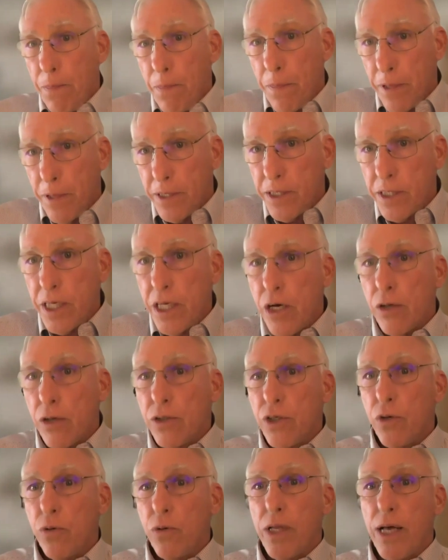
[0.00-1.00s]
the
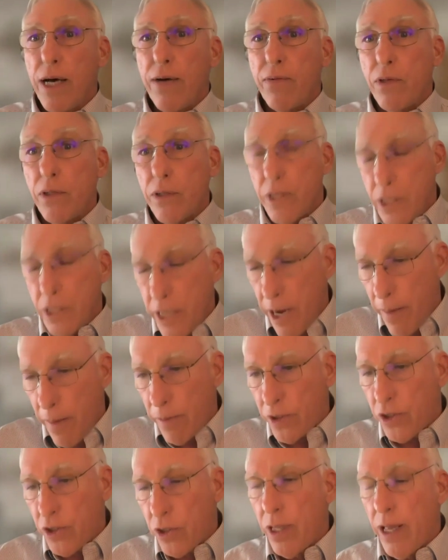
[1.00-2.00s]
CO2 level, the
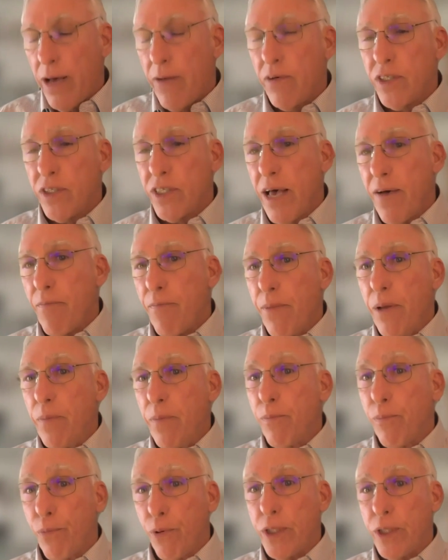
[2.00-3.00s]
temperature levels have
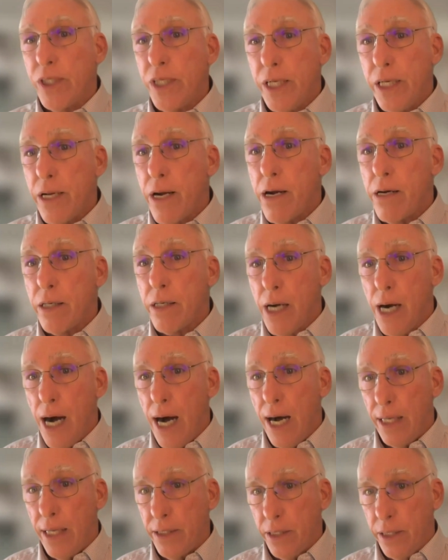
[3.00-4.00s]
been pretty darn
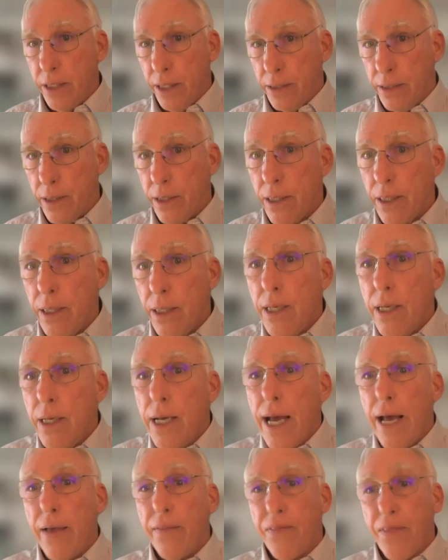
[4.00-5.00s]
constant.
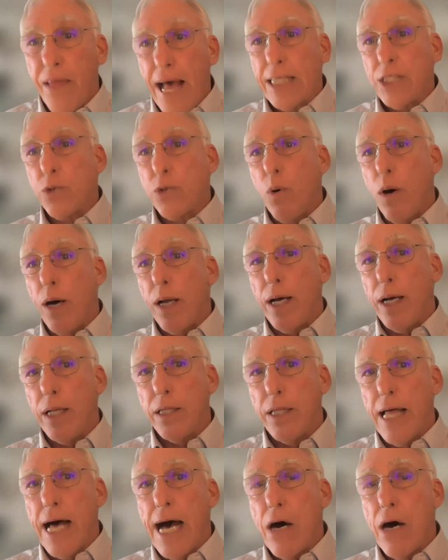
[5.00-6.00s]
And that's what
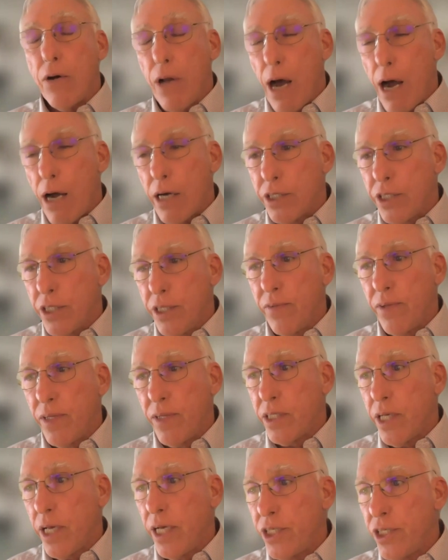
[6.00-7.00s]
allowed our
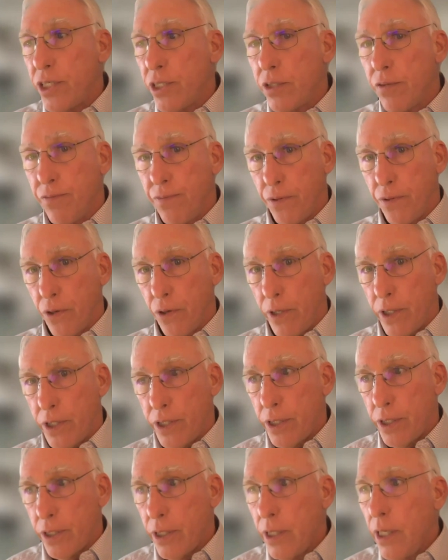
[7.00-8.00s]
civilization to
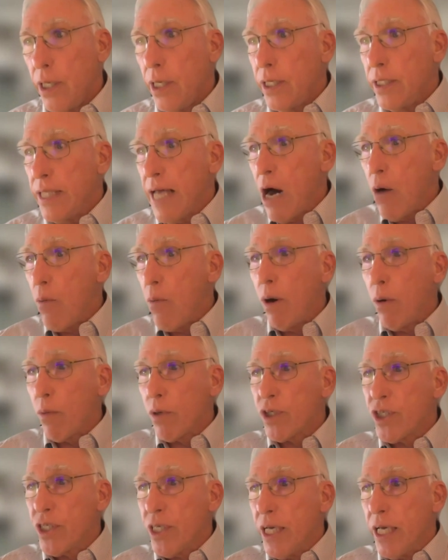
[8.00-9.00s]
flourish. Now what we're
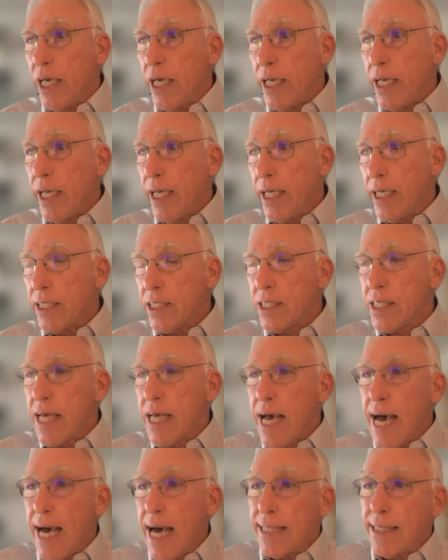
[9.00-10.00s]
seeing is
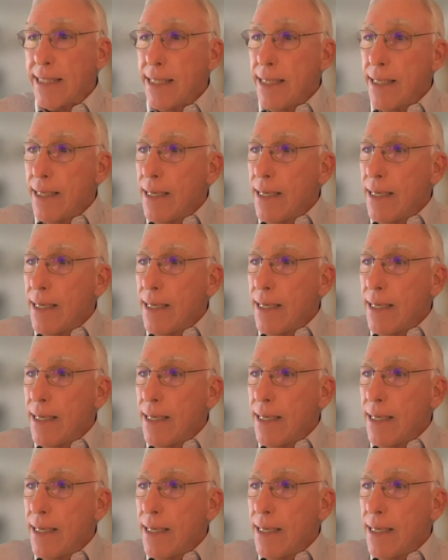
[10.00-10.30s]
that,